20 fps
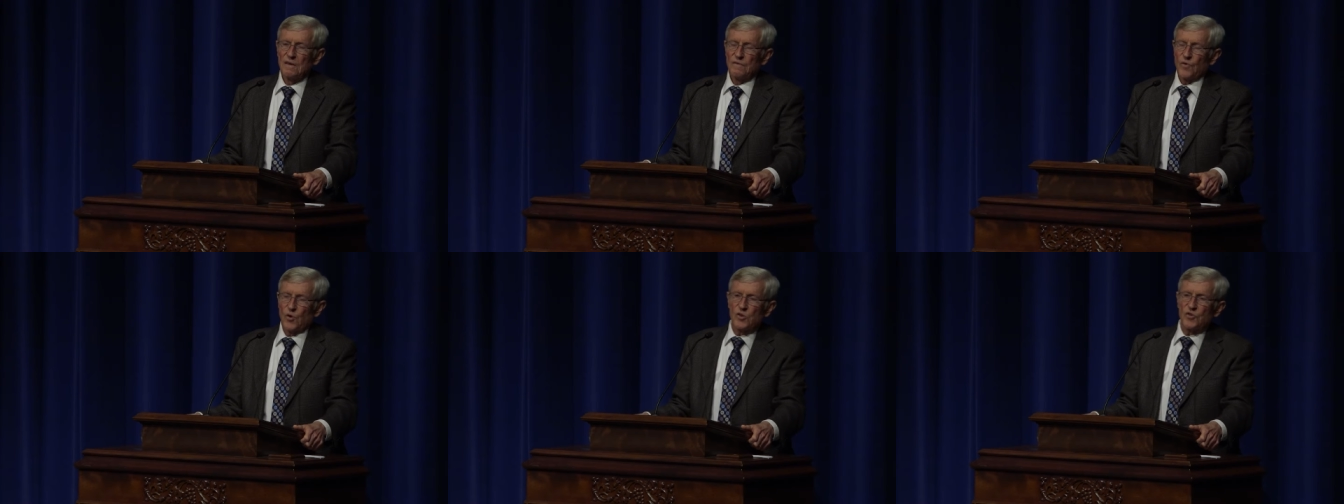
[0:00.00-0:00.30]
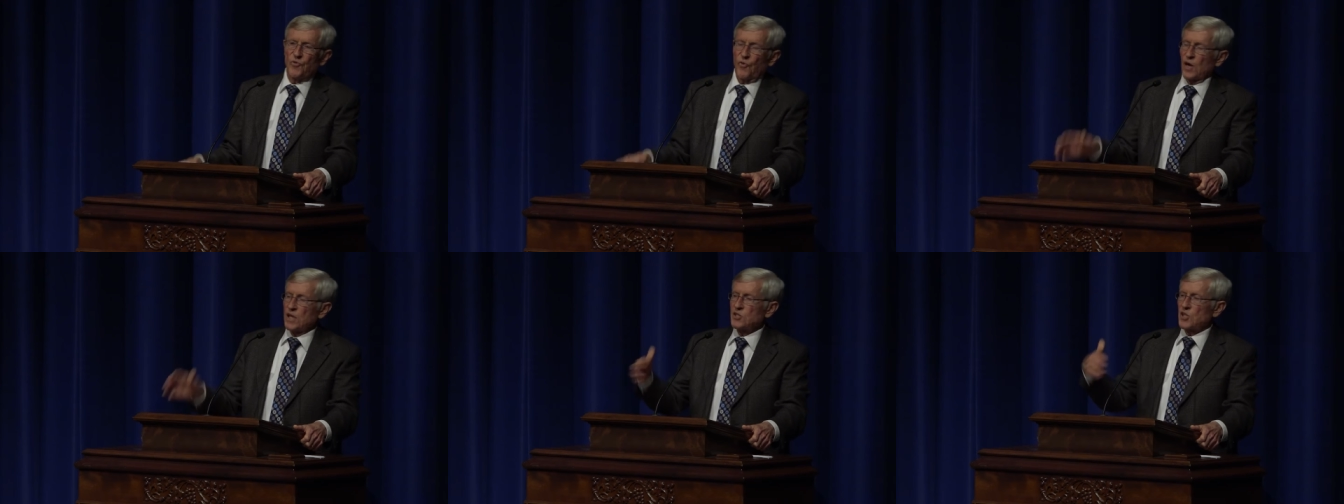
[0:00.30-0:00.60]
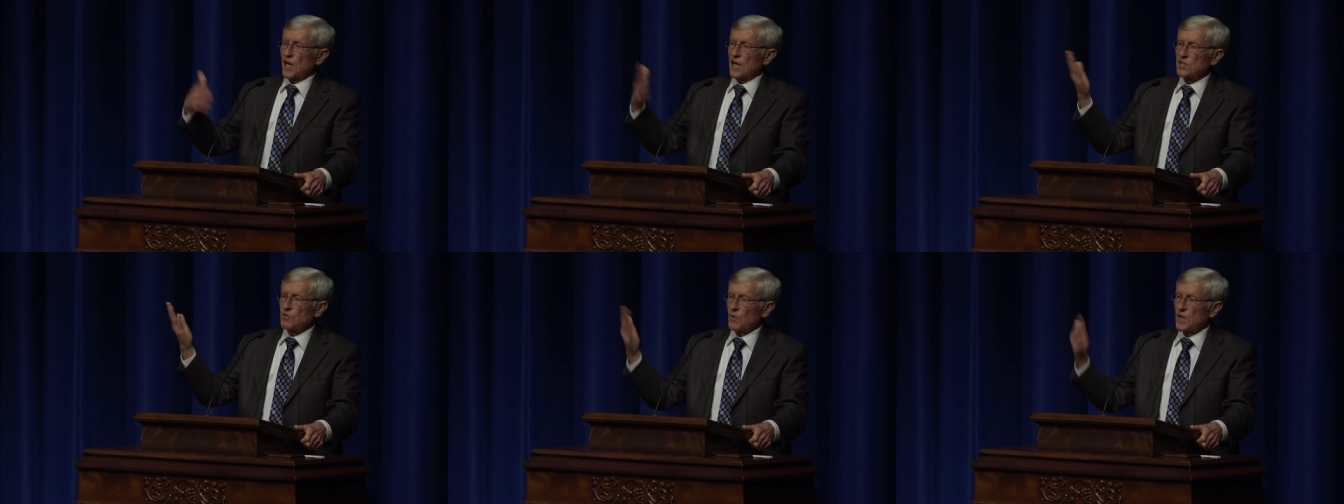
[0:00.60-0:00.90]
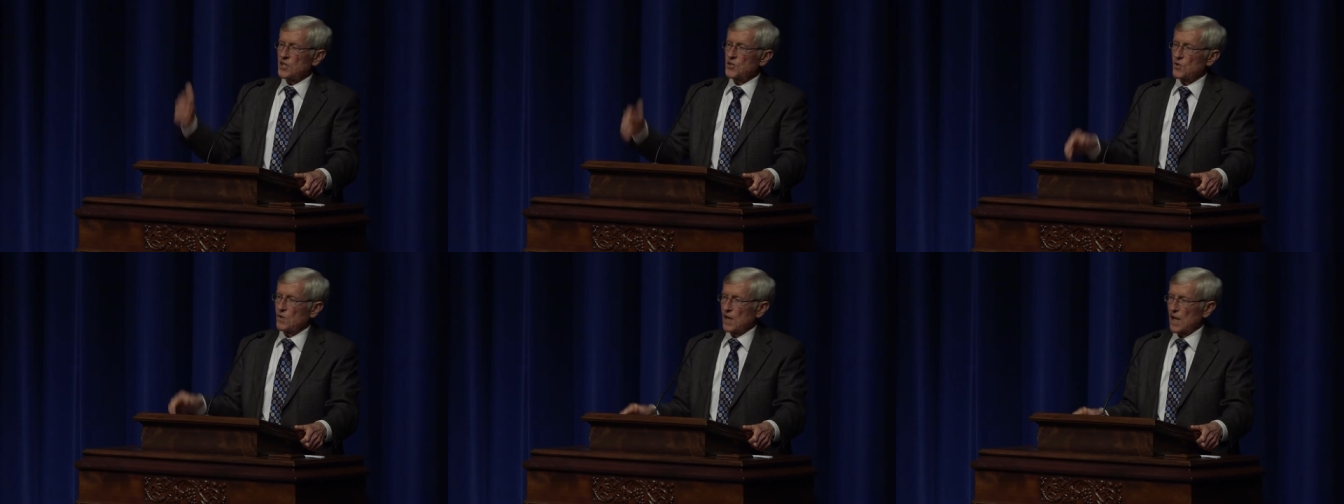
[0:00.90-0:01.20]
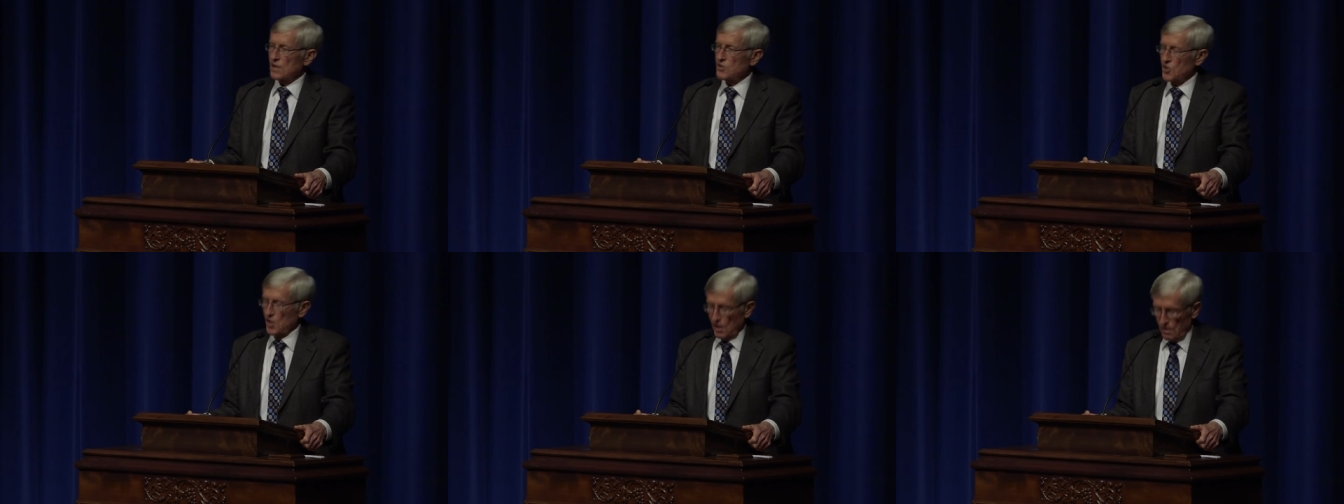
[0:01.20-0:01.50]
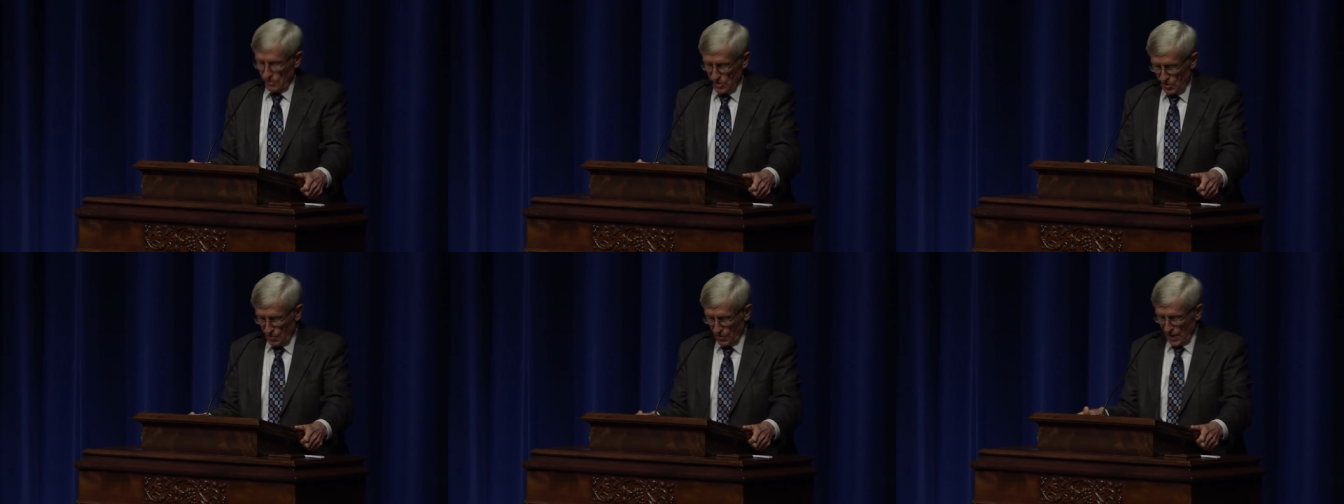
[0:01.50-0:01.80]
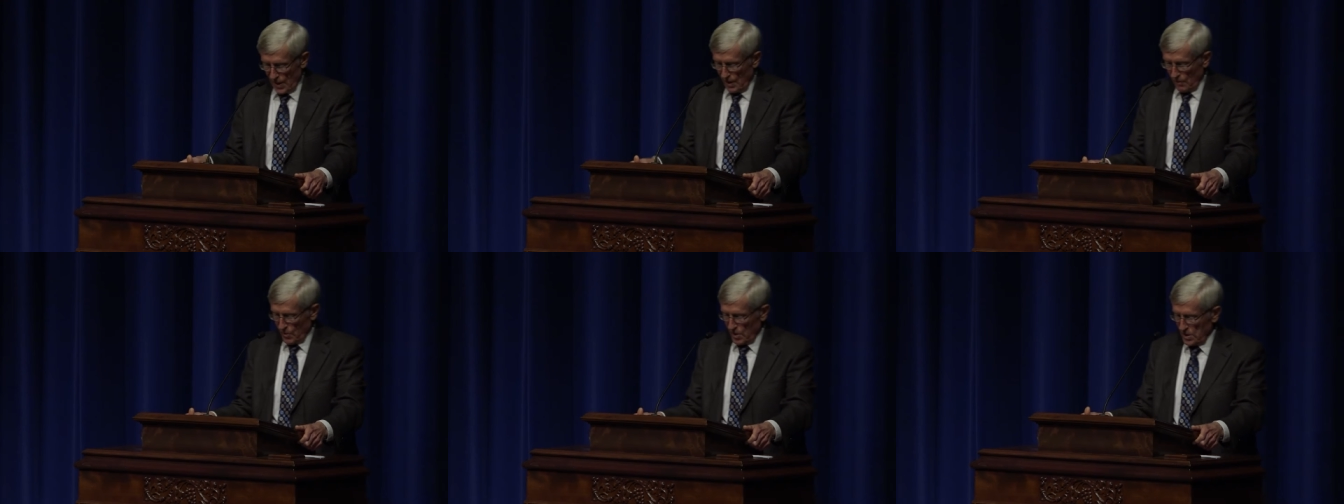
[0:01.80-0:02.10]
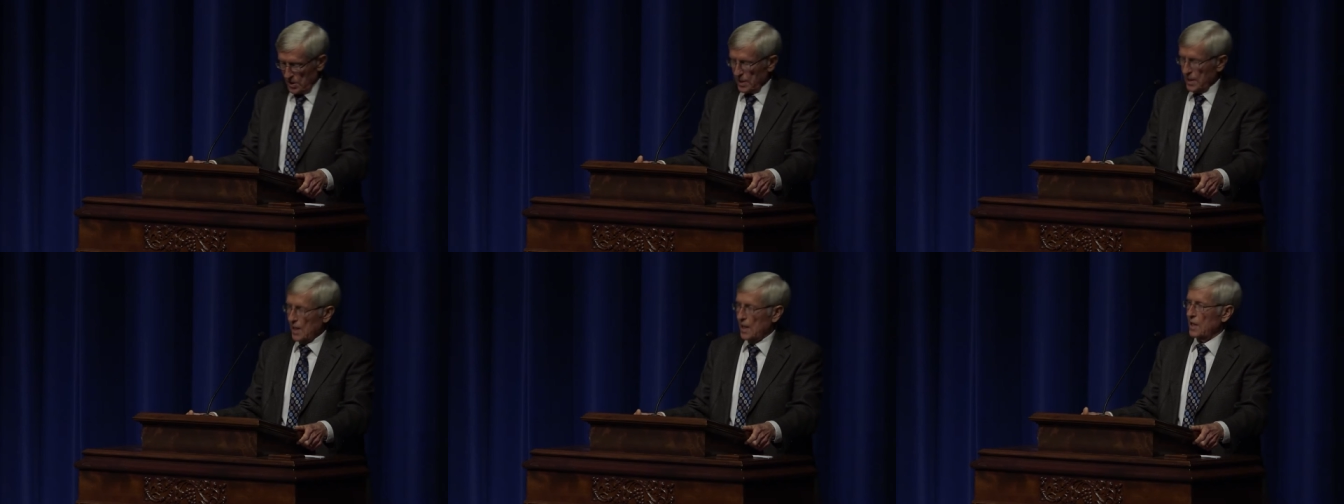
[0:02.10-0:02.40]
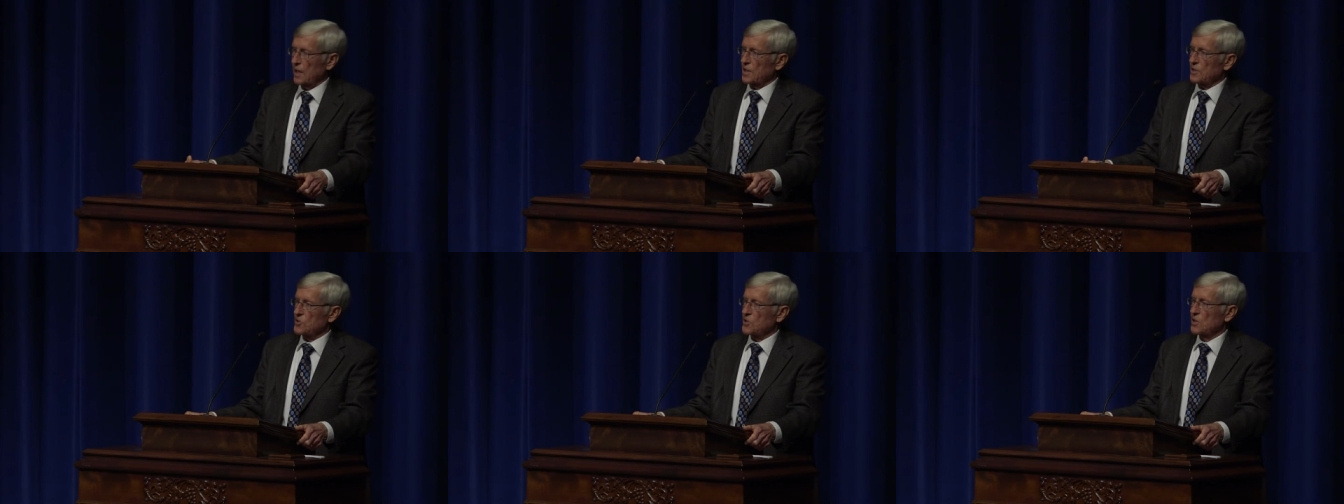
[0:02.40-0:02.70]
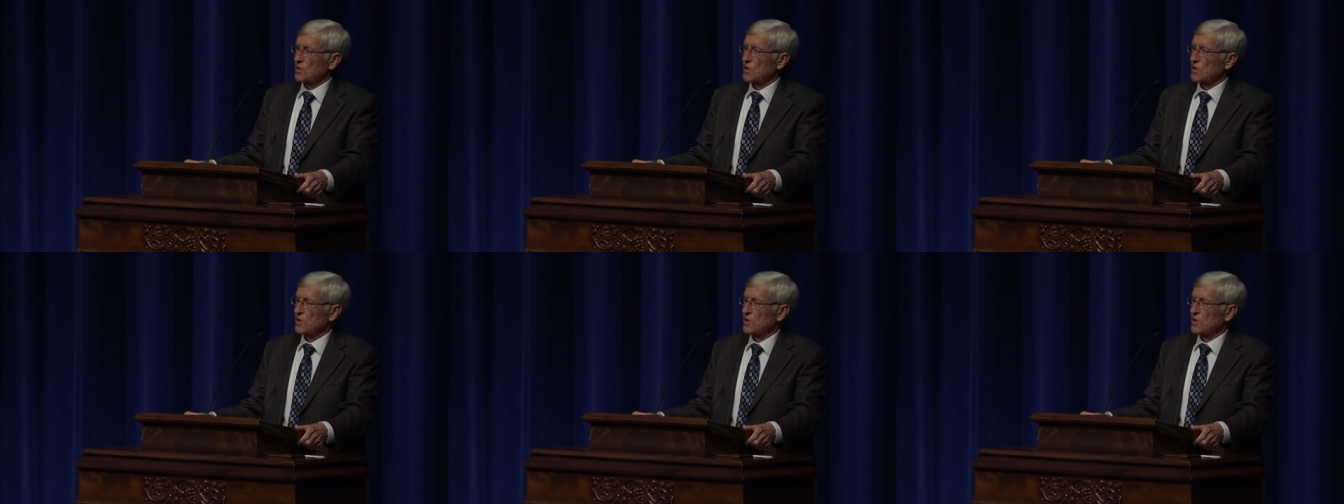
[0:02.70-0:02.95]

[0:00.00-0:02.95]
First franchise restaurant I saw was when I went to college.